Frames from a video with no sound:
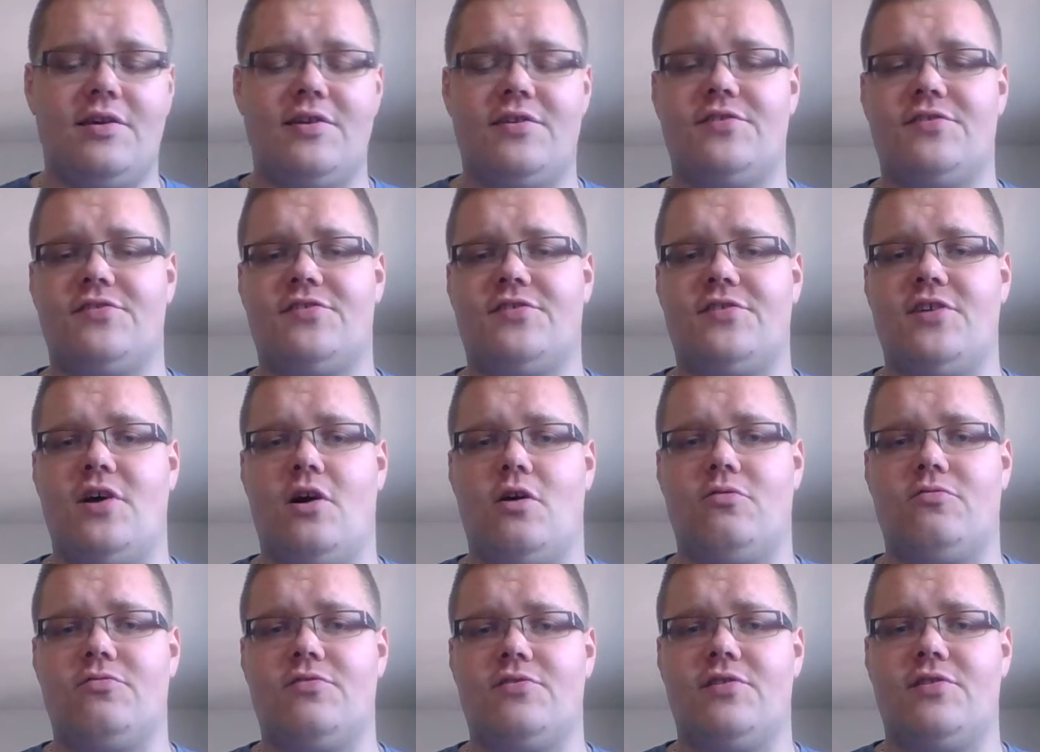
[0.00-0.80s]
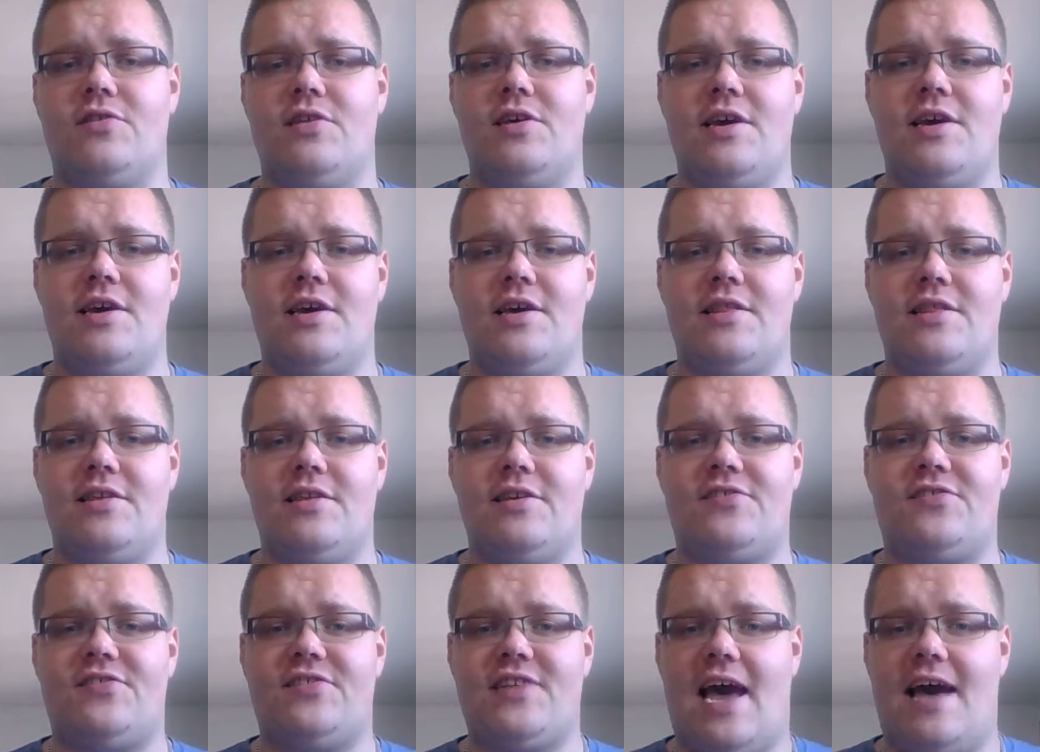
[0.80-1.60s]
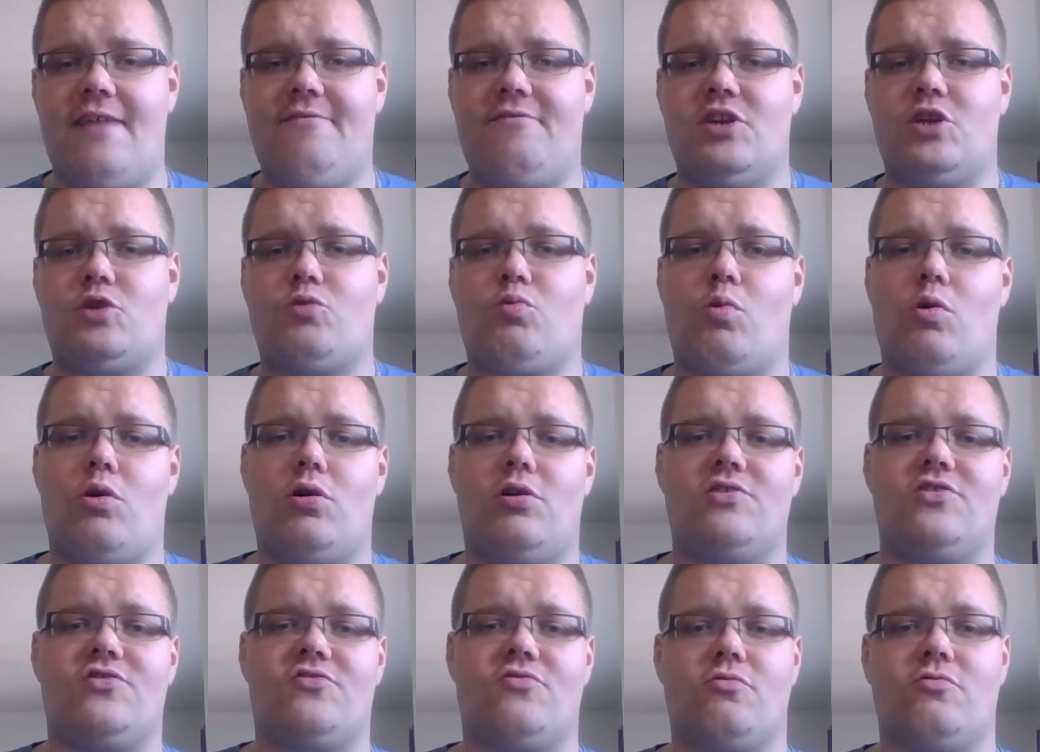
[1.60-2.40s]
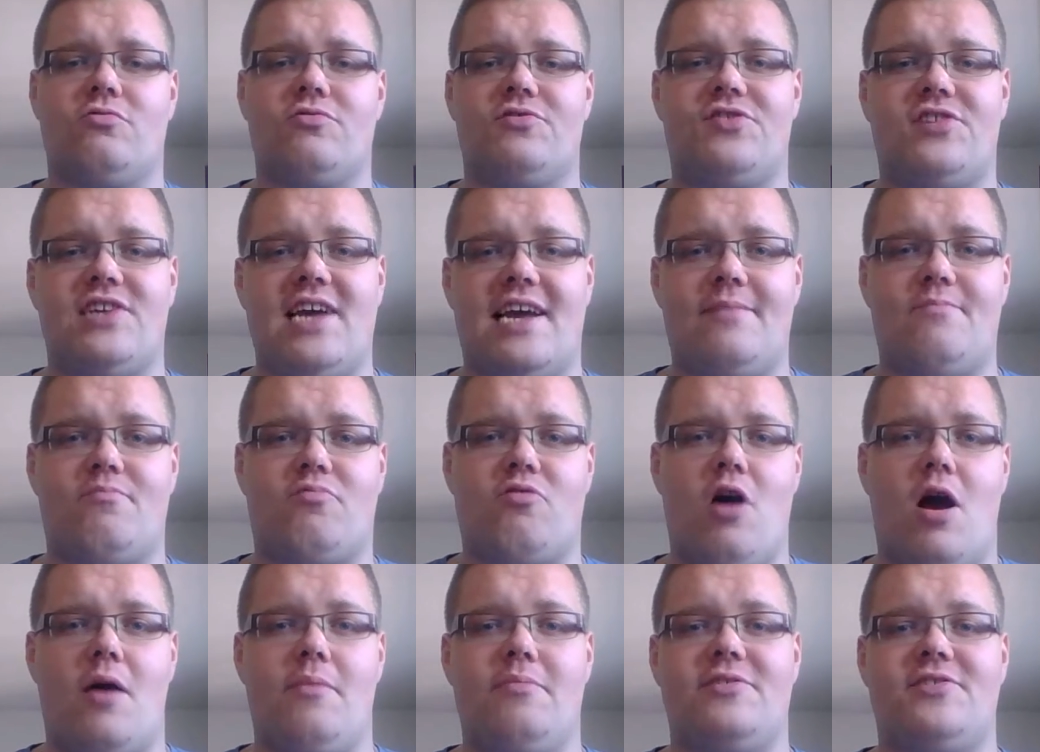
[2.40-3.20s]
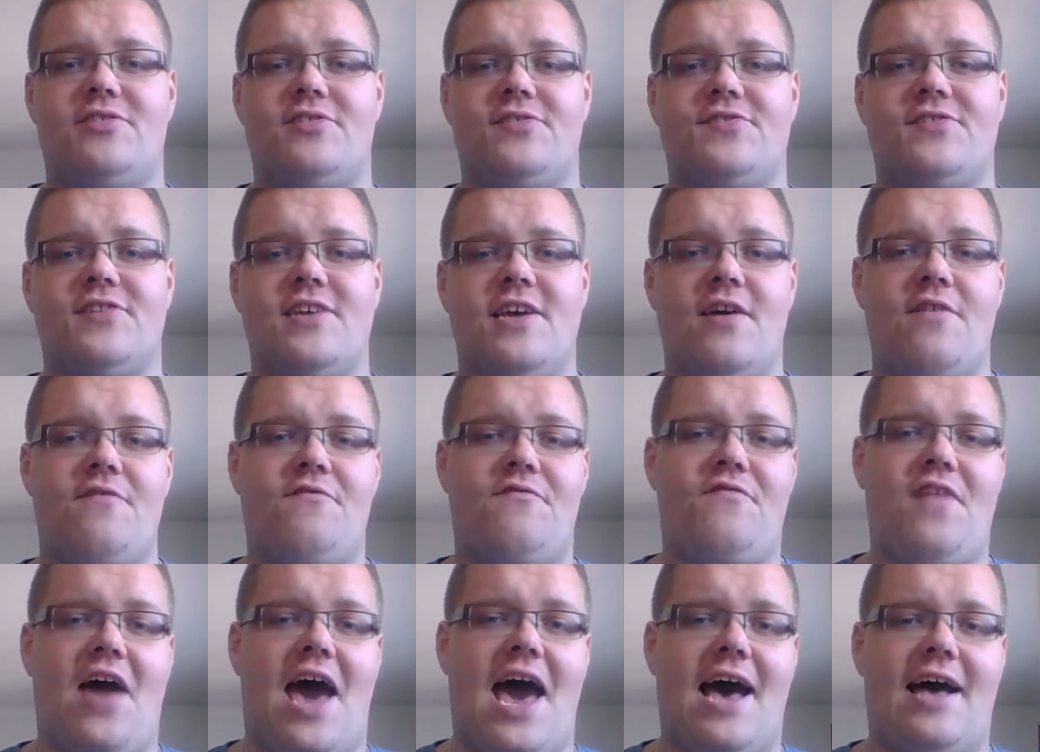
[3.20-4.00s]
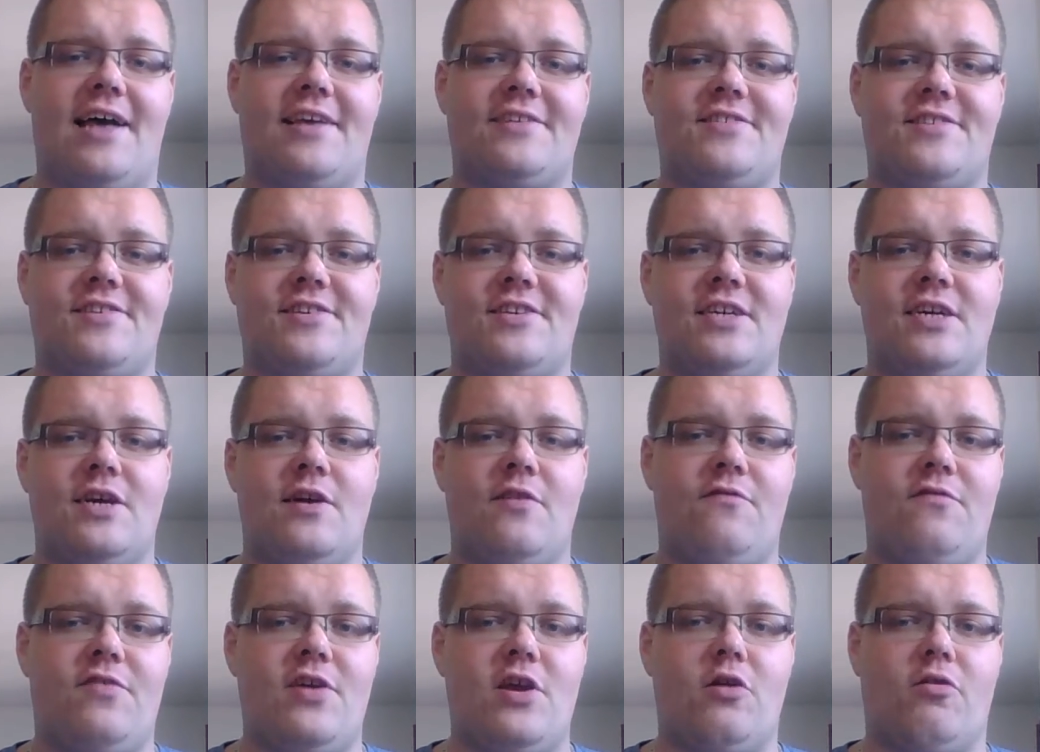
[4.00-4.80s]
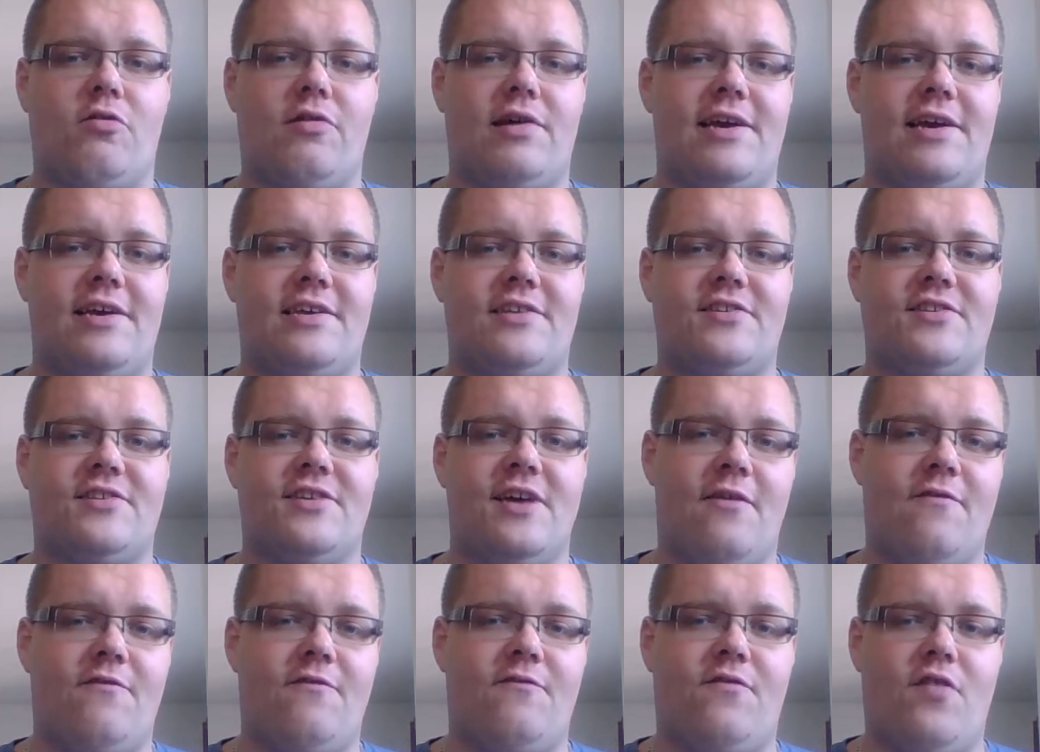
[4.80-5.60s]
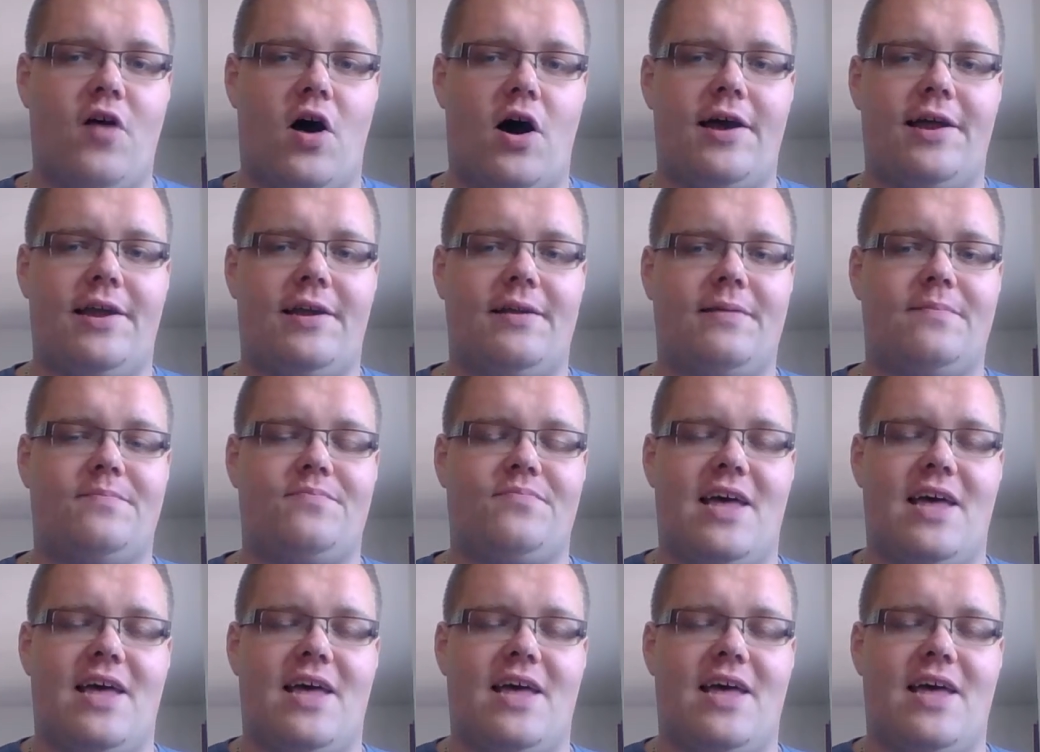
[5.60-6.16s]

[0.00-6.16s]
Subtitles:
So, the Savage Worlds rule set promises fast, furious, fun.